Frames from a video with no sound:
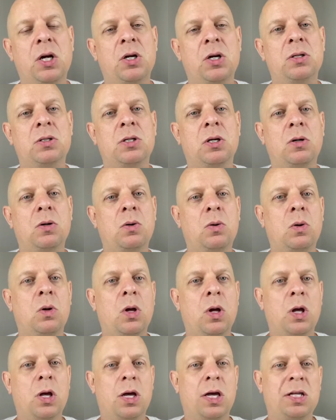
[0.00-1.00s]
So
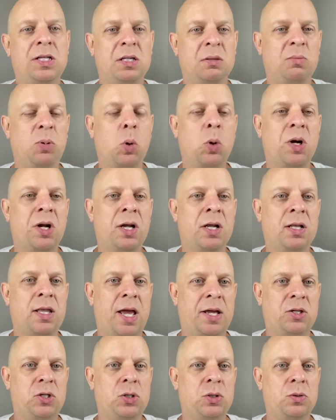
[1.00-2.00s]
it's important
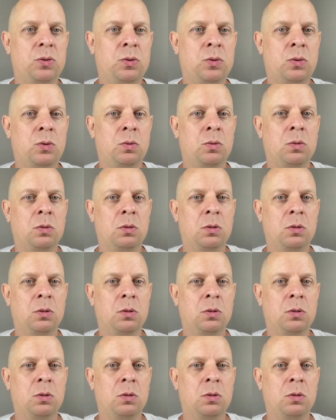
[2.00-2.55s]
that you